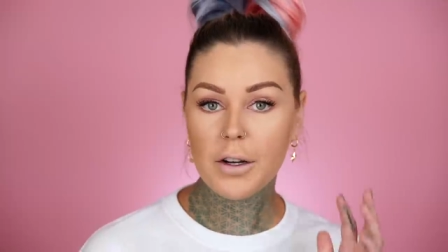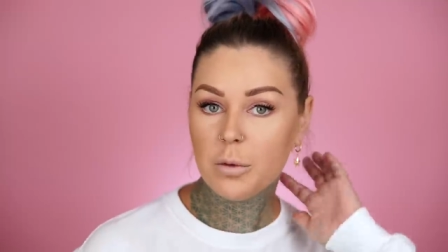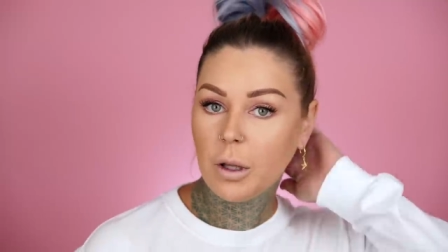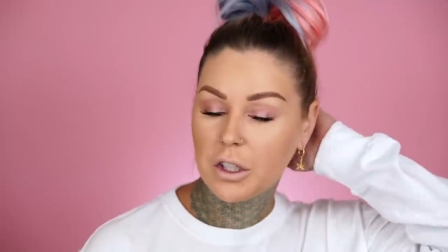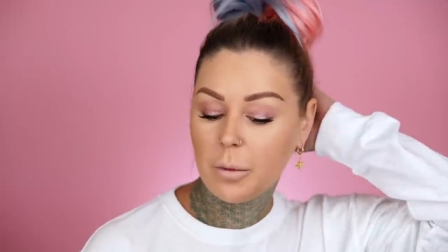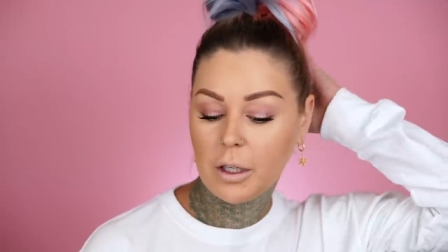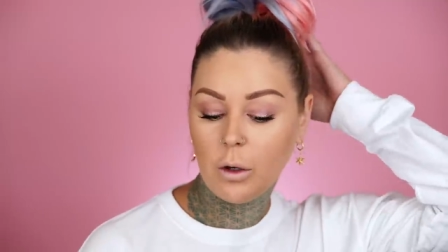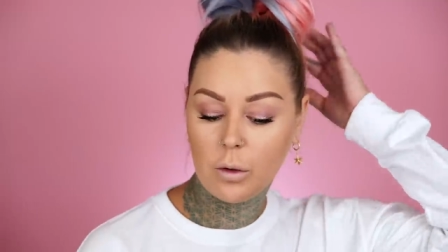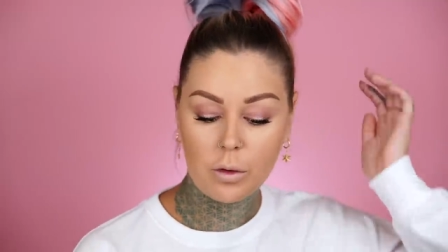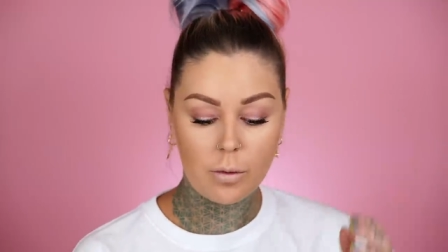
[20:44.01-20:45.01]
I do blush, I'm gonna
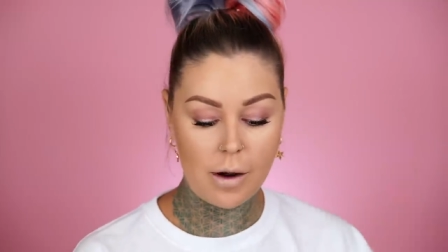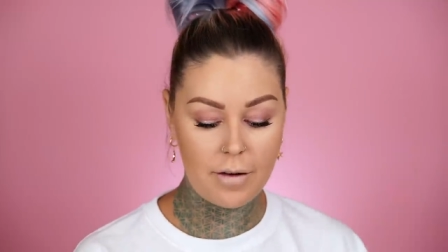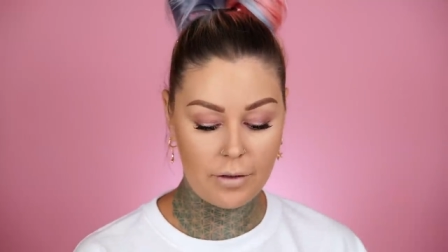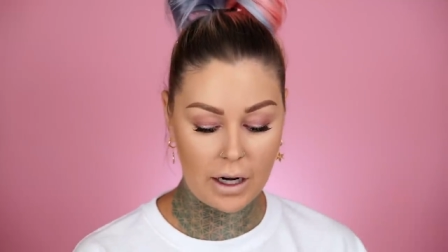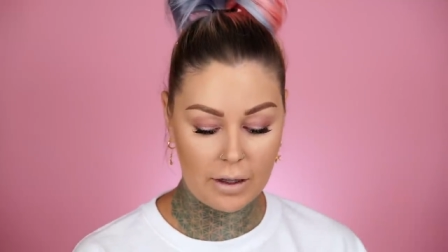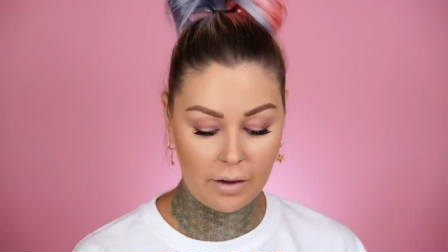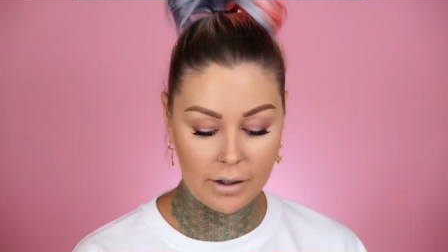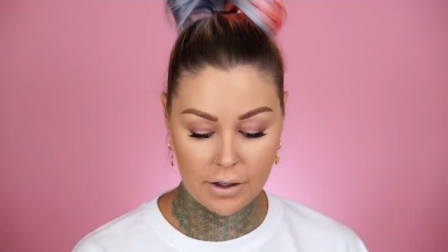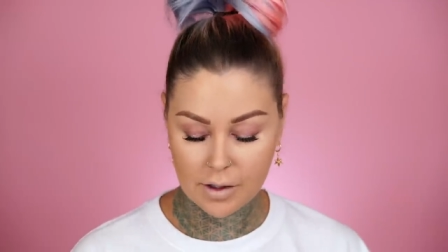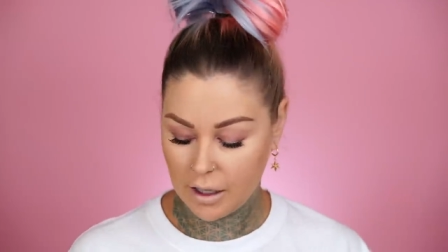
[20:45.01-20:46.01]
go in with one of my favorite
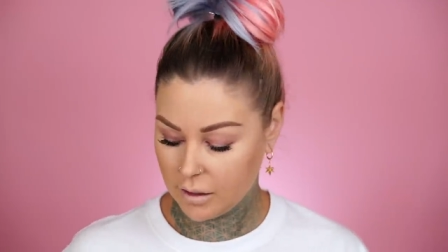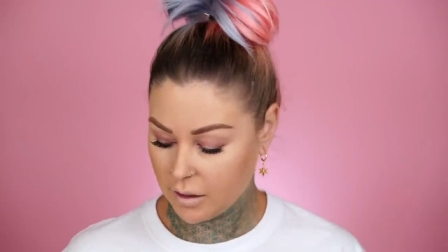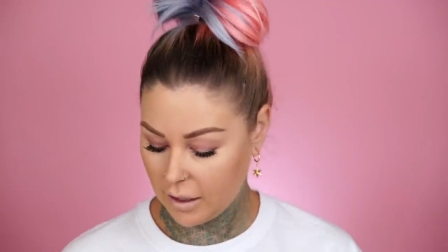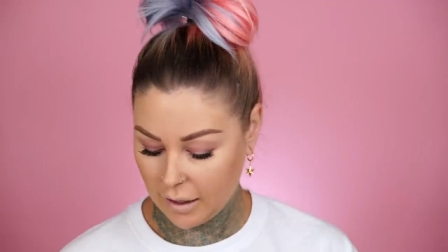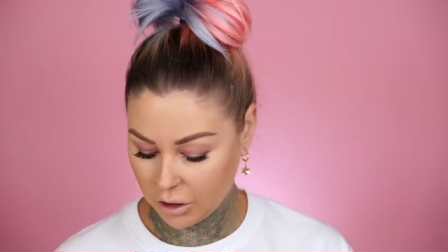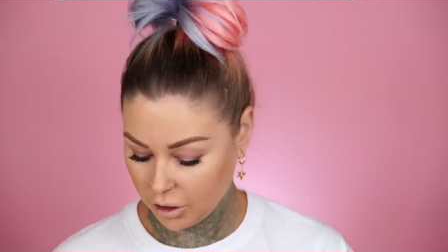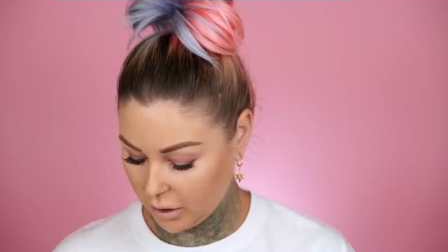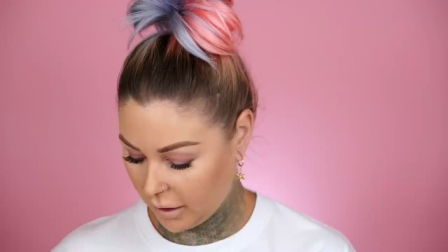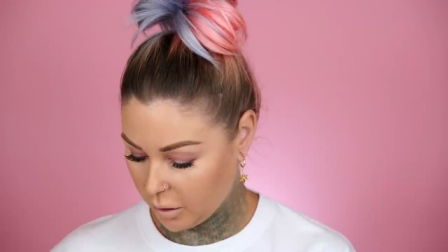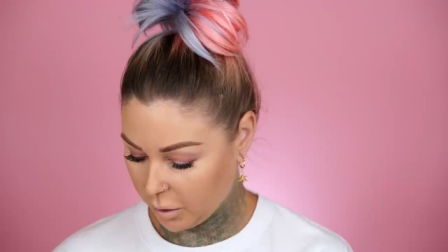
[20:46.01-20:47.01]
highlighters. That's
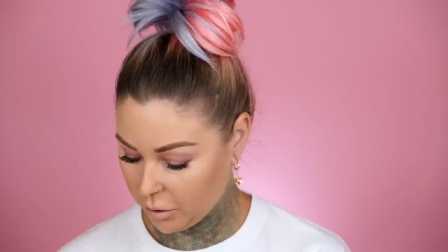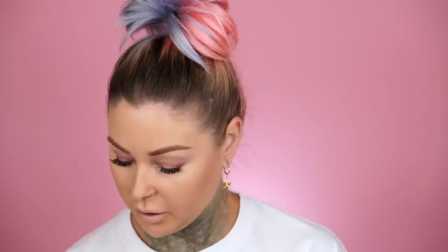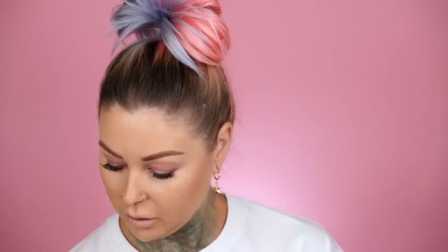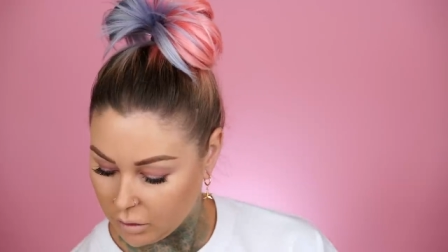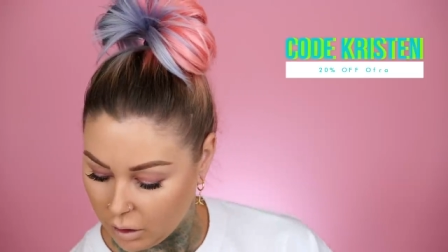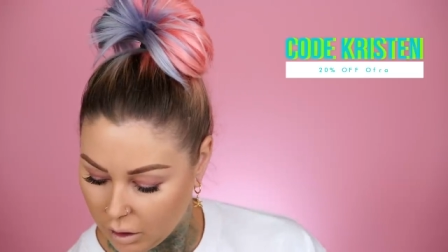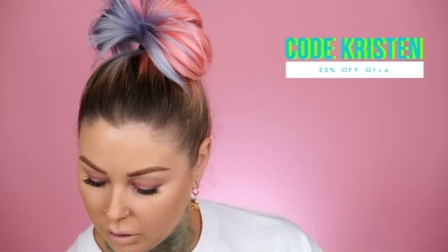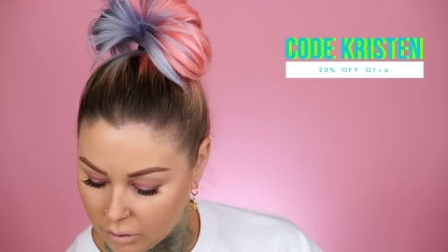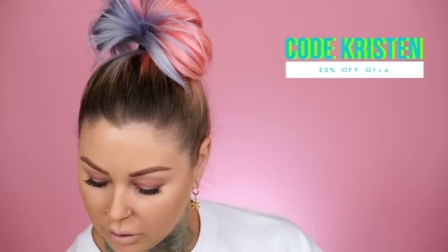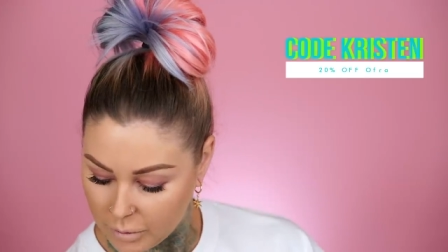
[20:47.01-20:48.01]
actually kind of broken.
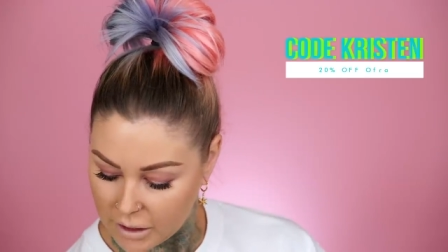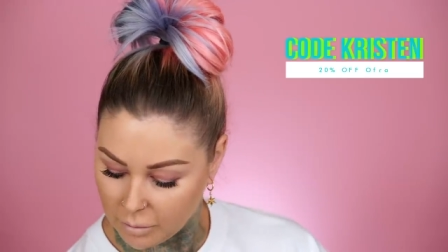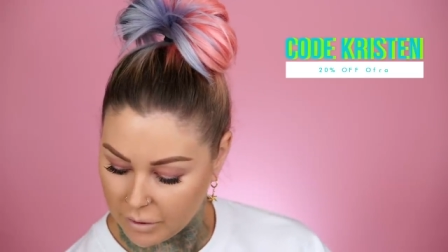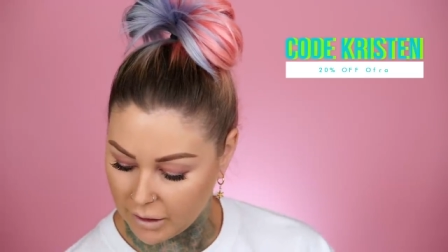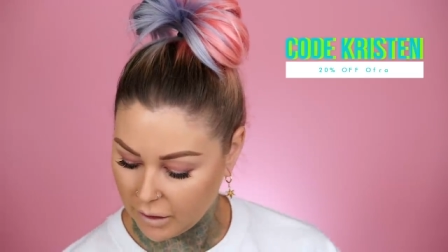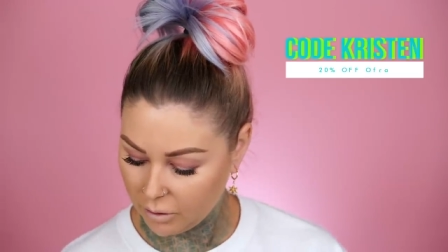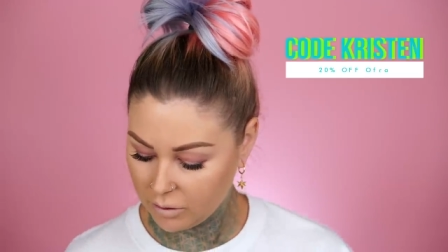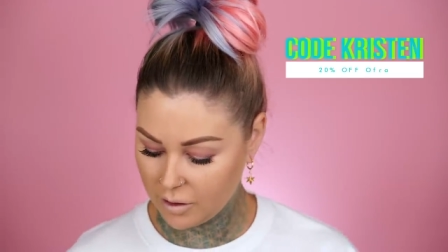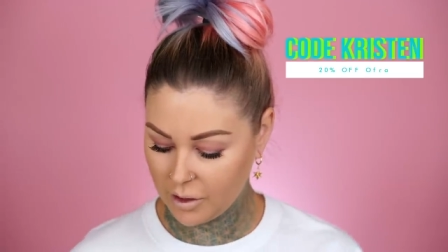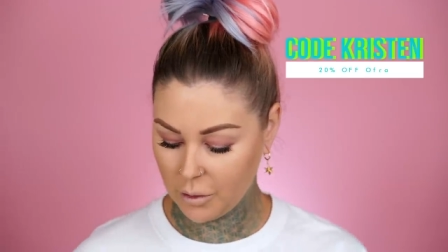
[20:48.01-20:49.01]
Let me dump that
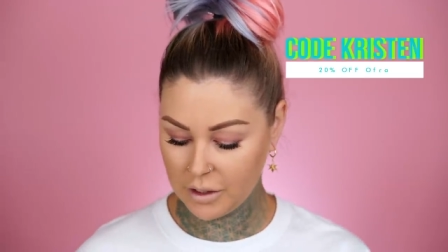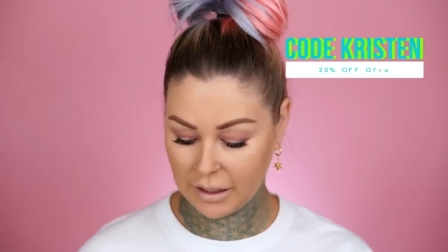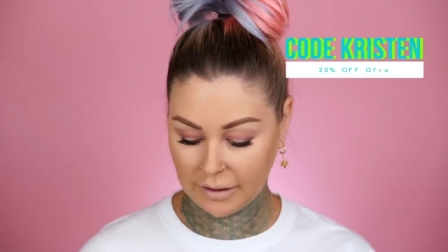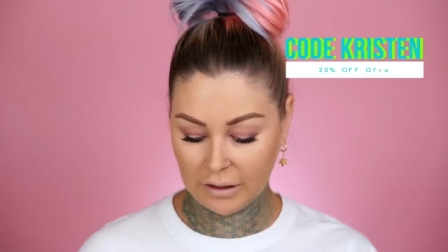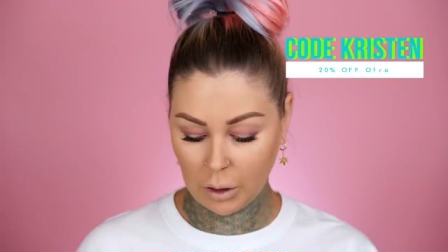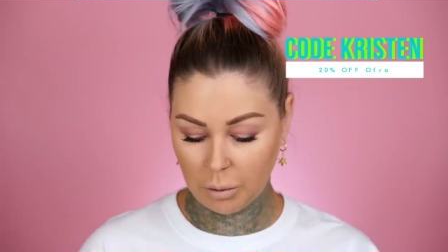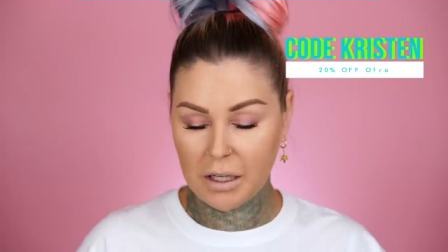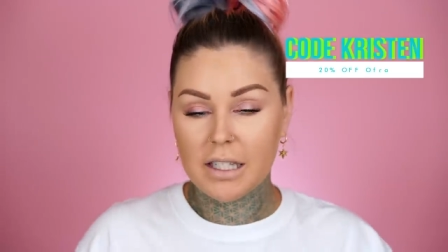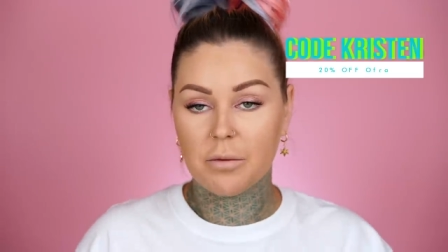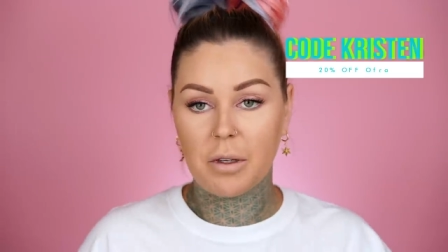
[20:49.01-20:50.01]
out. So sad, like a little
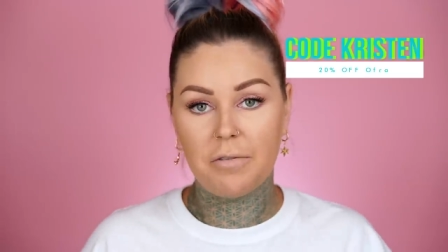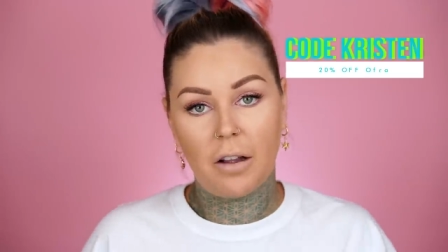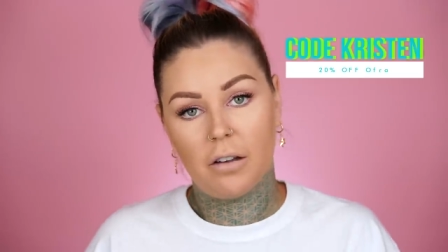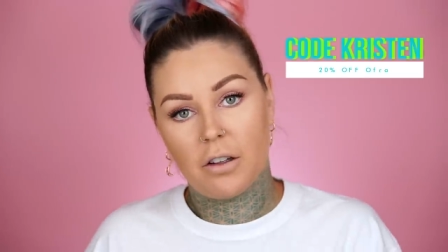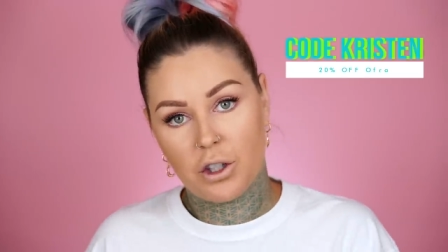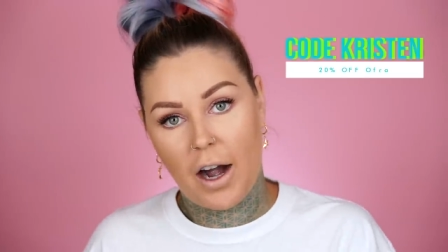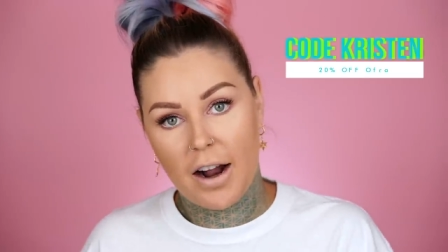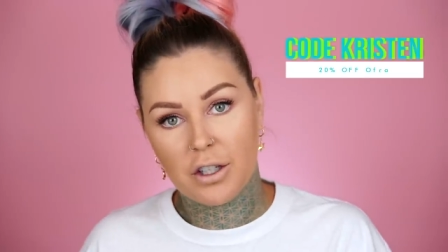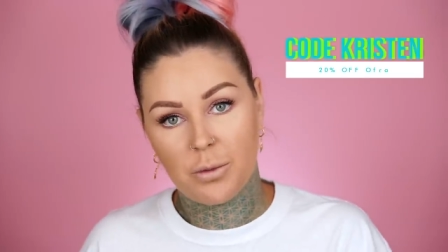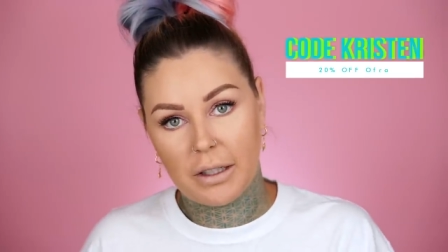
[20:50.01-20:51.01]
piece of me fell into the
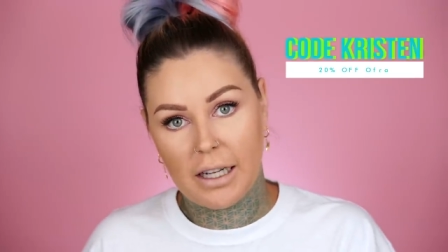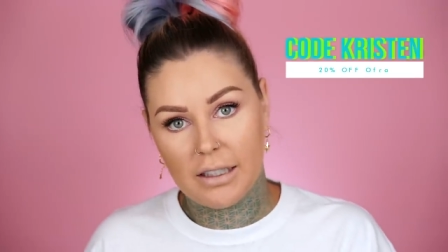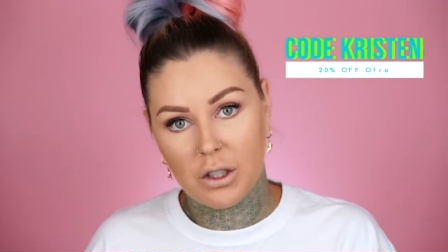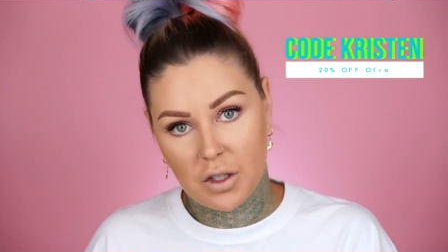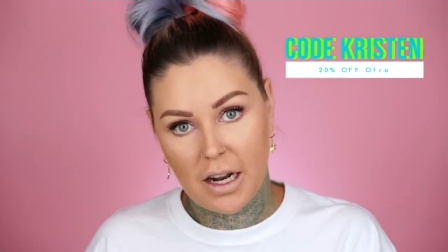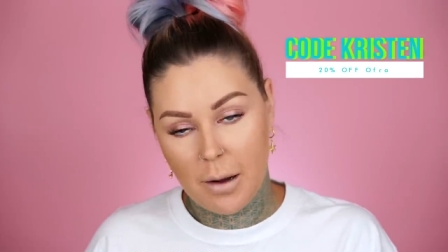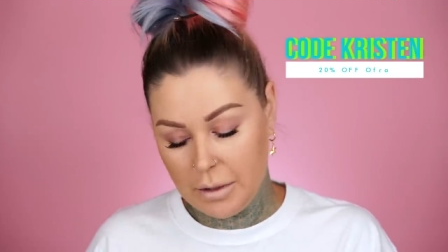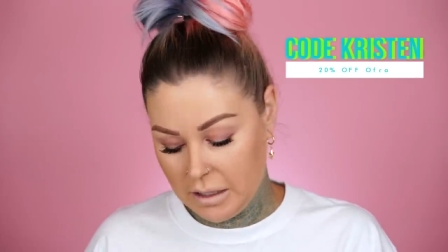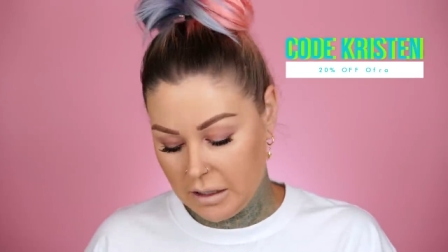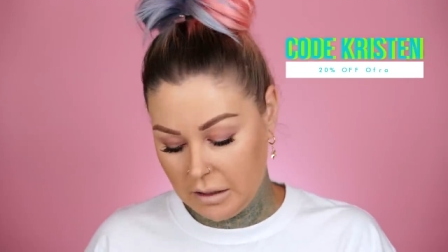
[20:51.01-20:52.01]
trash when that just
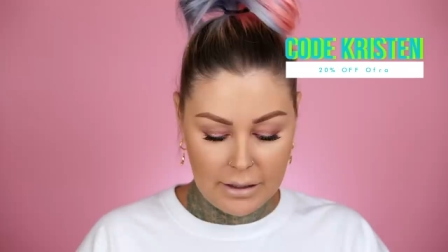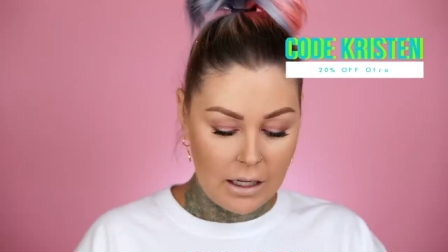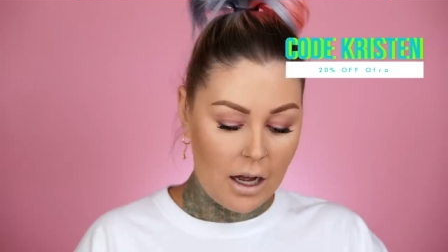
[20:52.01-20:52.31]
happened.